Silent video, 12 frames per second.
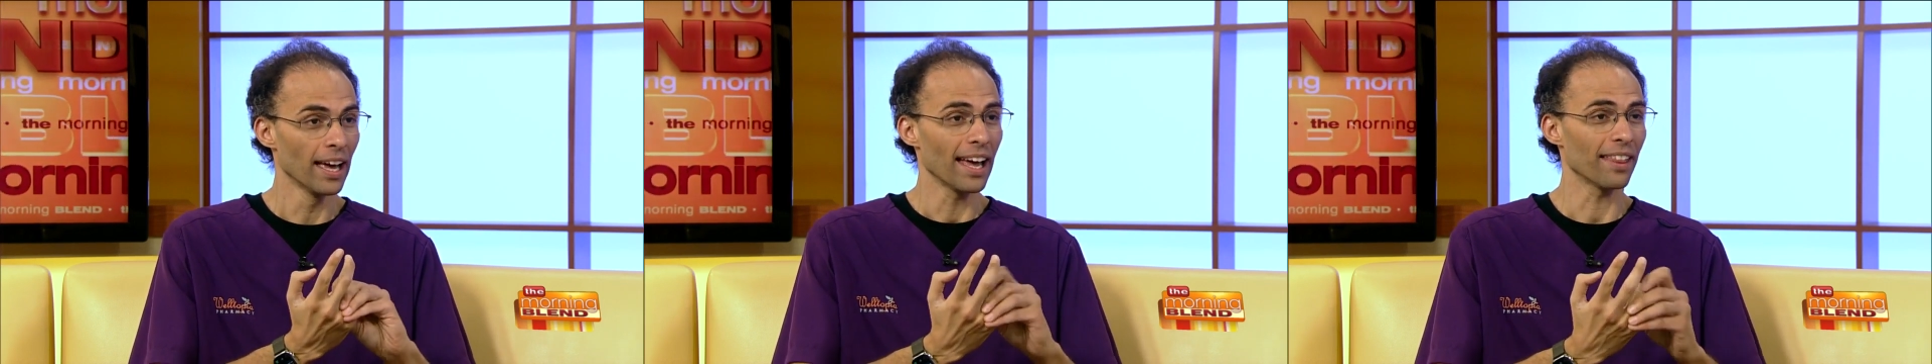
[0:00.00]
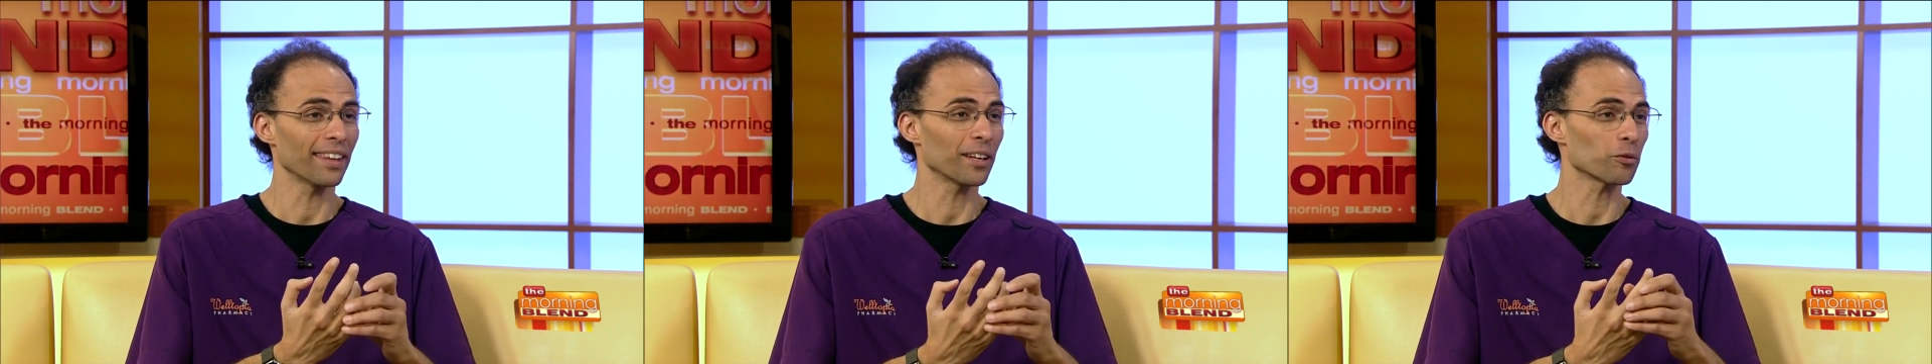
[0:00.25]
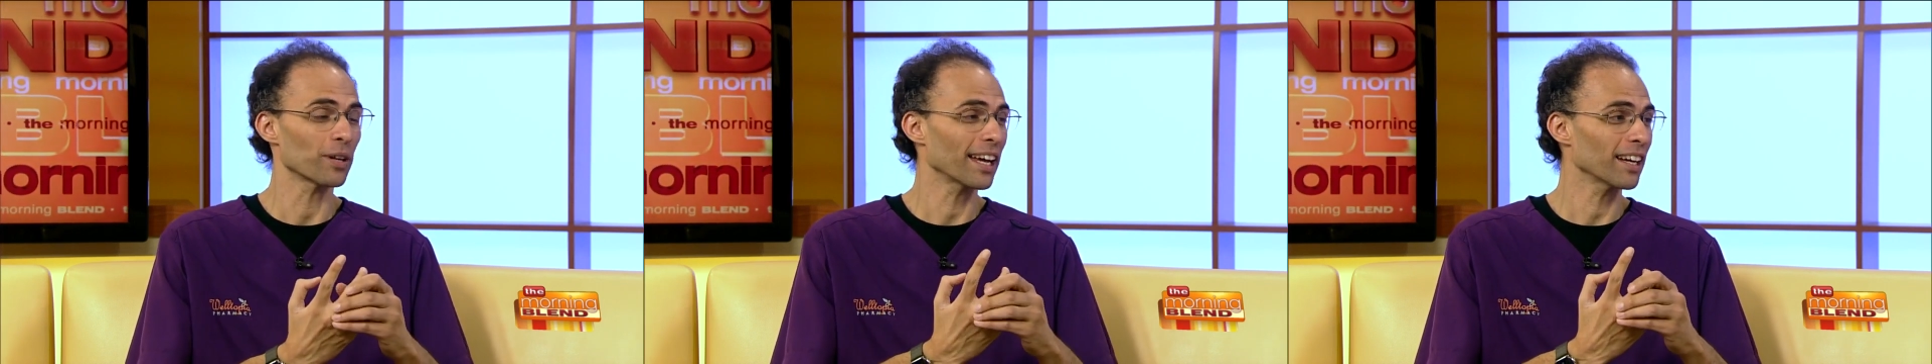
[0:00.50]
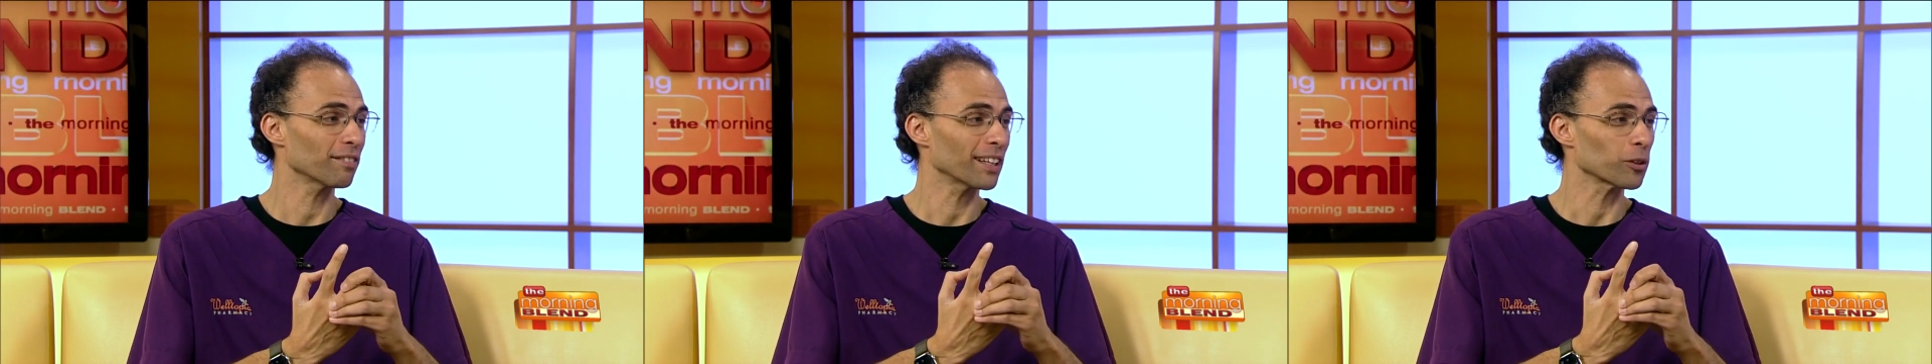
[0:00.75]
And then we
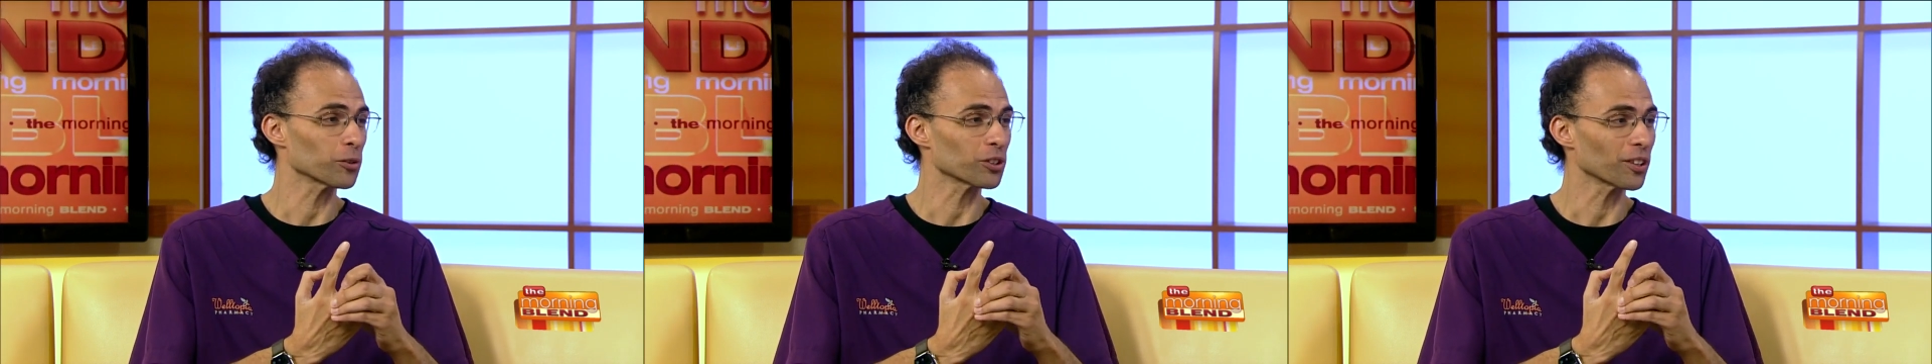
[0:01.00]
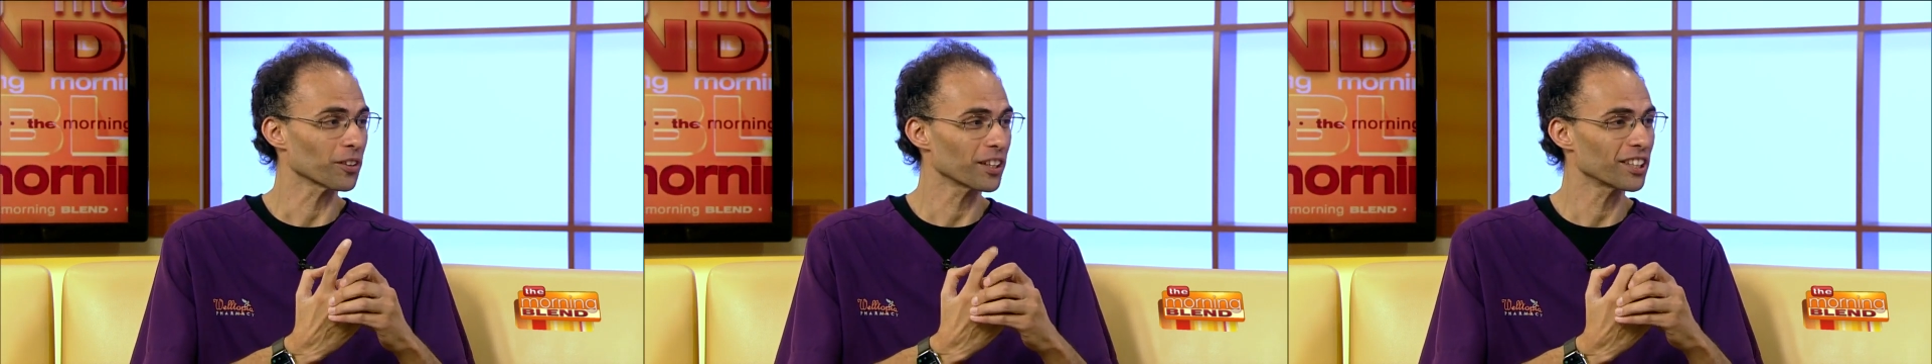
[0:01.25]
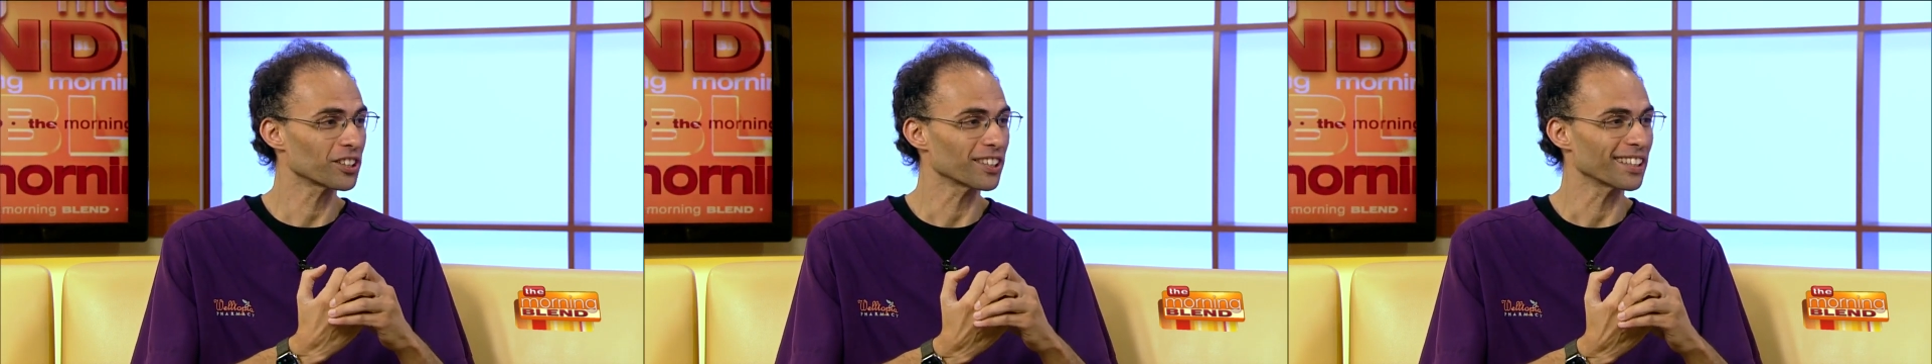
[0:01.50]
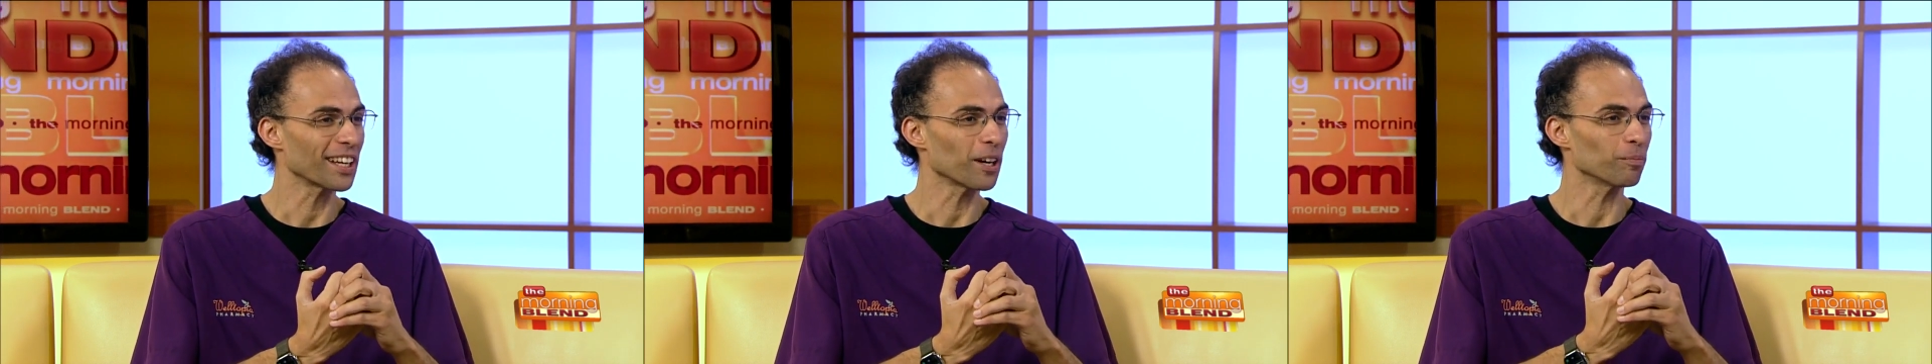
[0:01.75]
have a
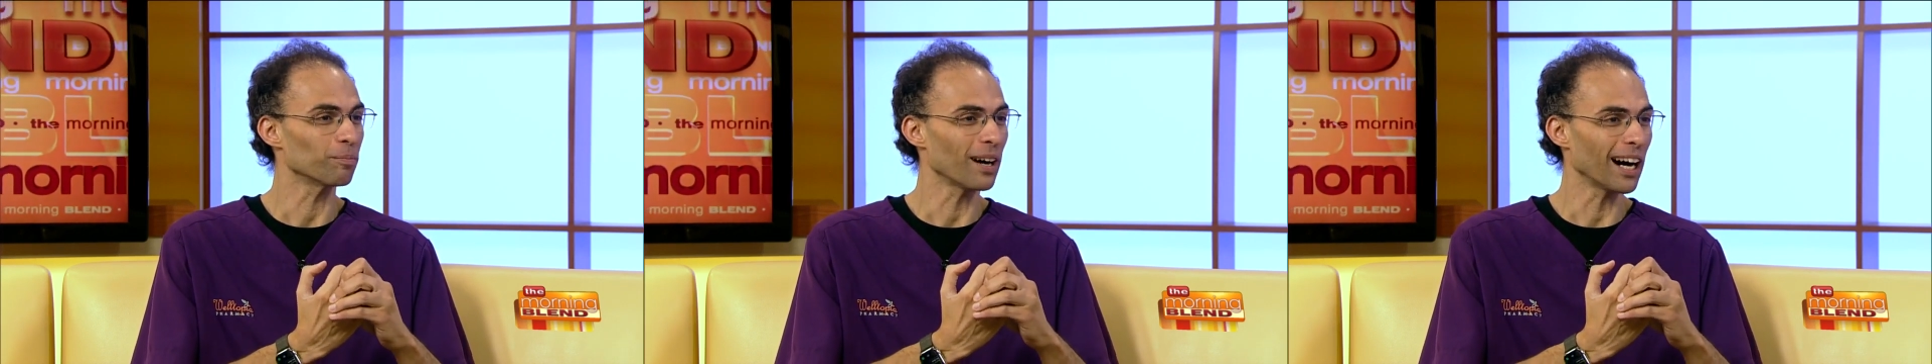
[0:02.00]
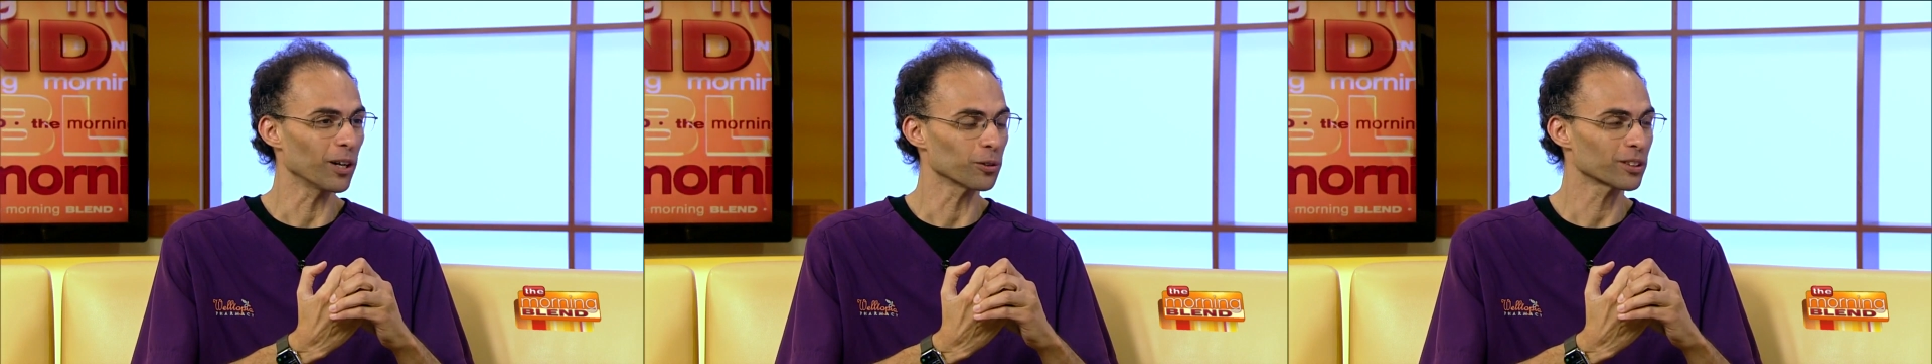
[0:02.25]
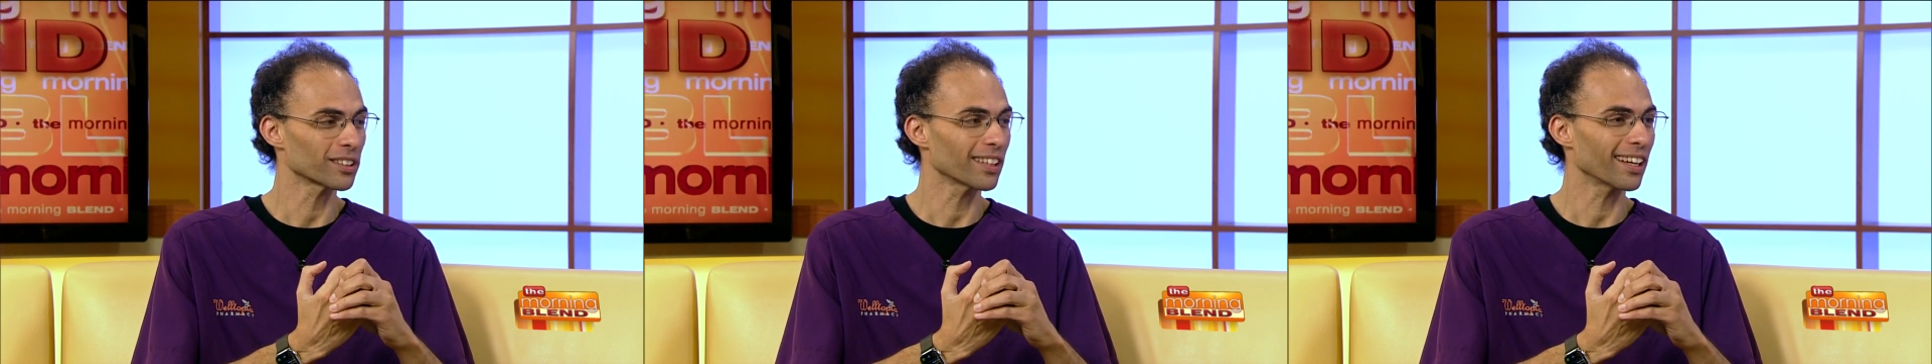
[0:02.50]
consultation about